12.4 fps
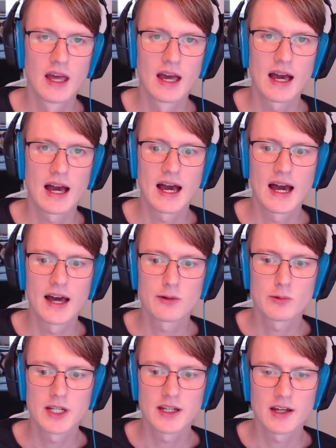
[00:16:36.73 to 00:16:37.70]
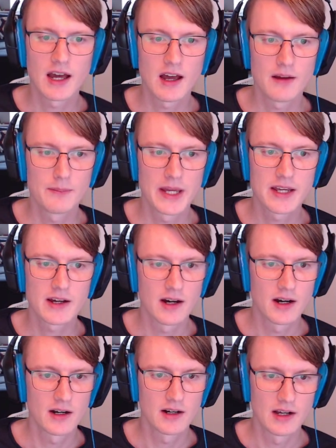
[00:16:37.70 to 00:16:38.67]
And we make
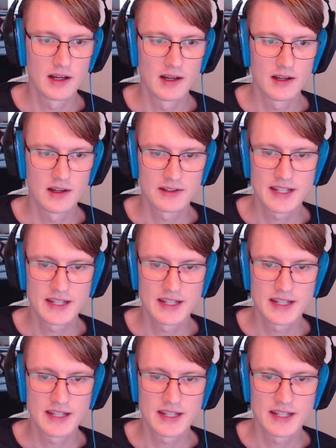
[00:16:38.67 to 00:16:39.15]
our